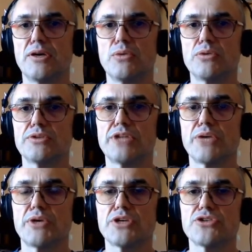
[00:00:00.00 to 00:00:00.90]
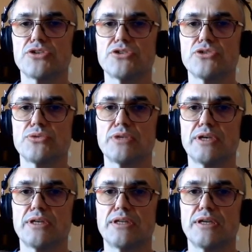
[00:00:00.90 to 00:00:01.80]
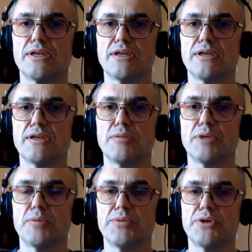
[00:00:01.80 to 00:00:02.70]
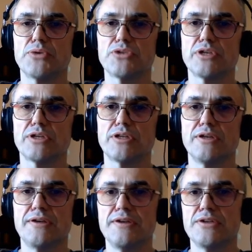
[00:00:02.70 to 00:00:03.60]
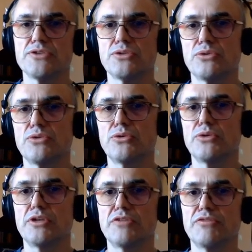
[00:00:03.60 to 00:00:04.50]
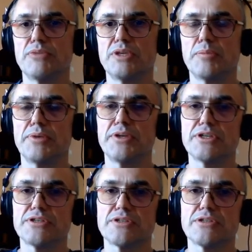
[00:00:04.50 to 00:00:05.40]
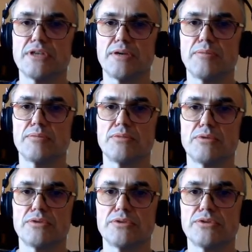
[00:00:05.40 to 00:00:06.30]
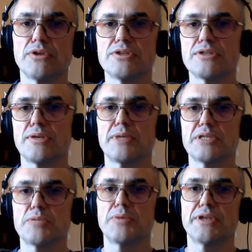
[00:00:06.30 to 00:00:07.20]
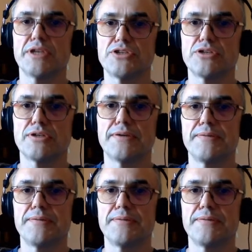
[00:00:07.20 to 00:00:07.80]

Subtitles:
What direction should I take in my project? So could you give me, please, some explanation?"